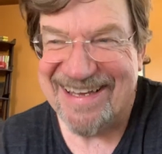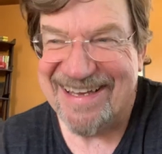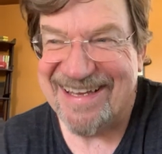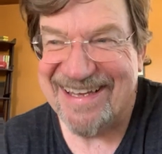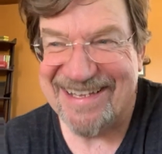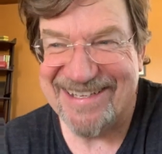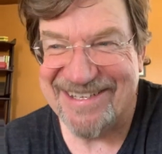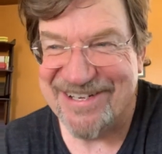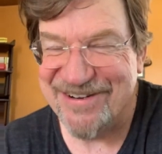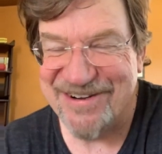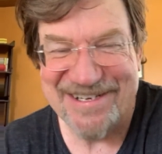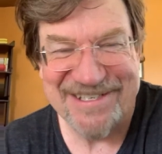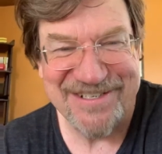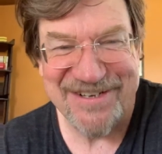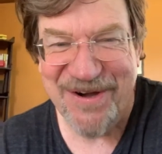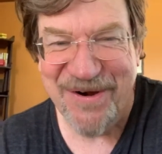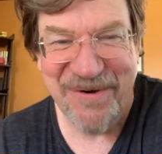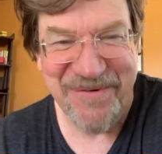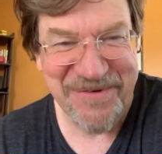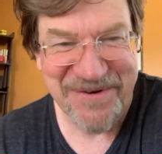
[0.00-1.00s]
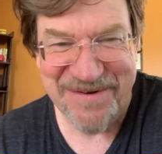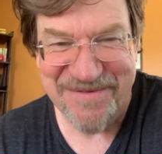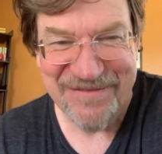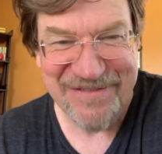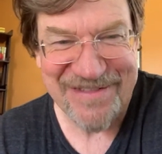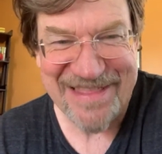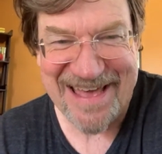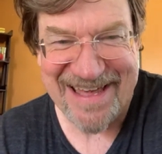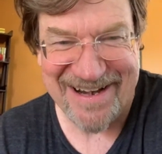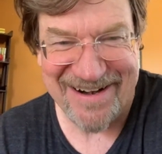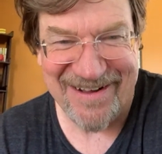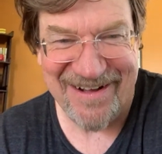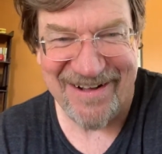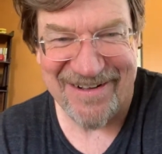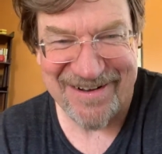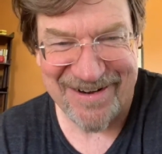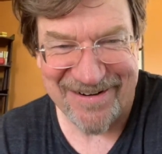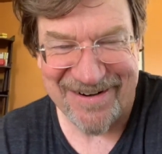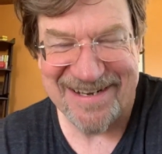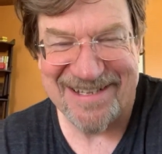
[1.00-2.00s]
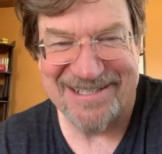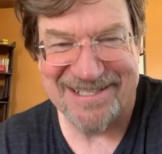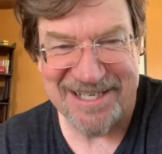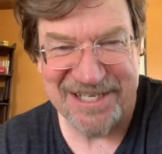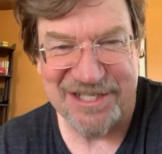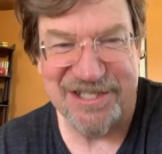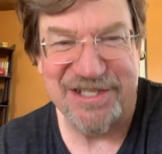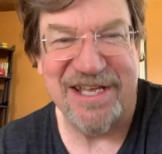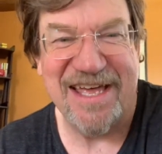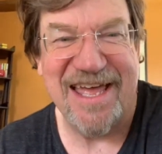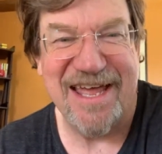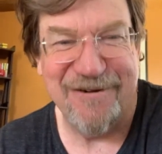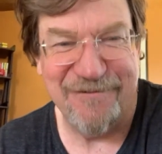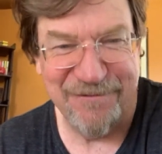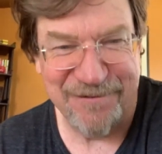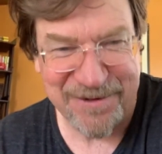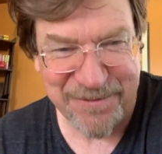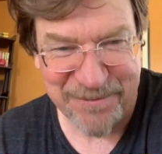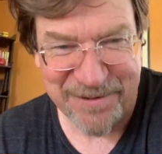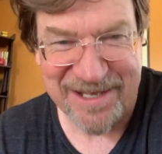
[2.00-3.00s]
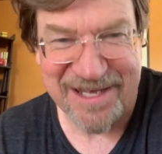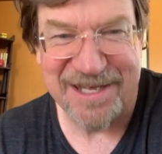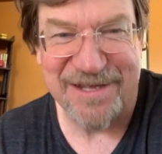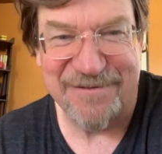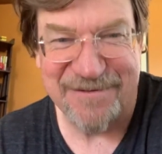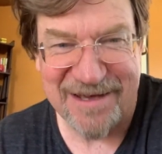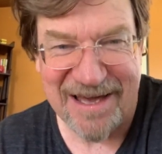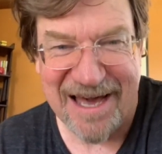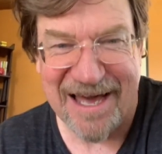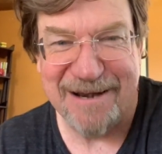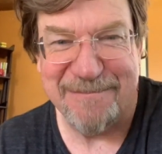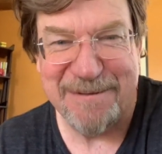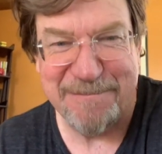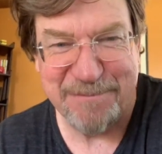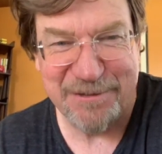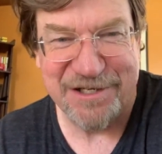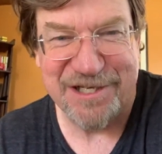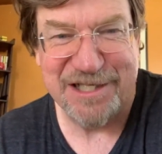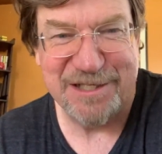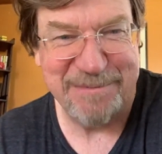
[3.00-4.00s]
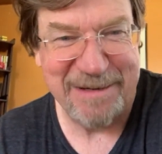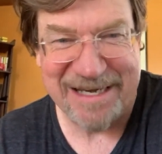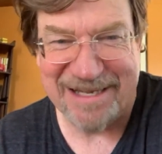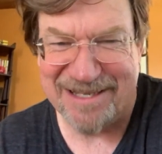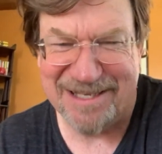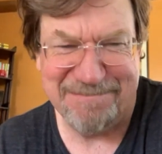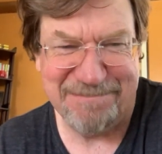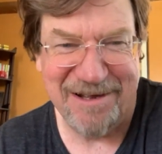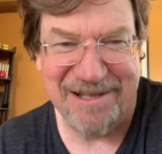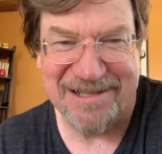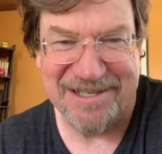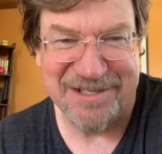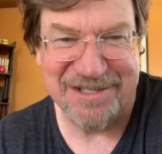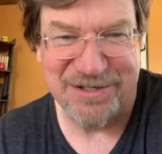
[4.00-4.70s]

There is no room for that at all here. This is every week. You've got to be participating, probably at least